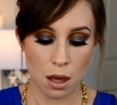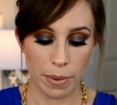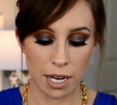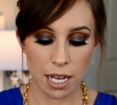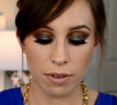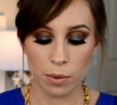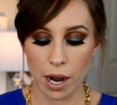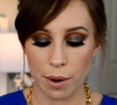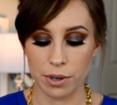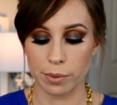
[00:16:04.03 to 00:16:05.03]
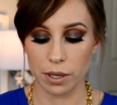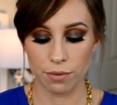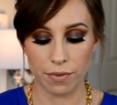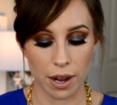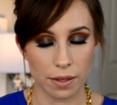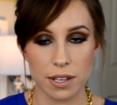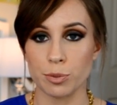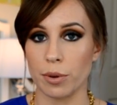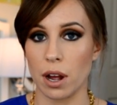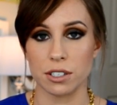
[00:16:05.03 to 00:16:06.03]
But even when I was really fair, this
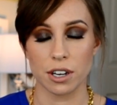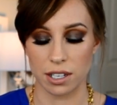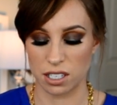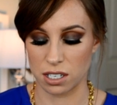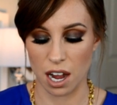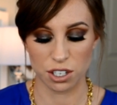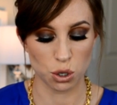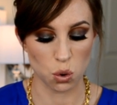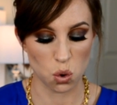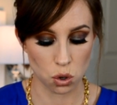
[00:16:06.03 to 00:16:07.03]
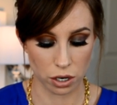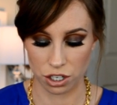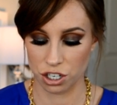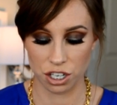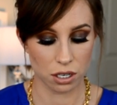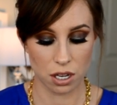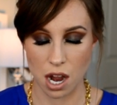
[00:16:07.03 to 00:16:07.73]
bronzer, it's not too orange.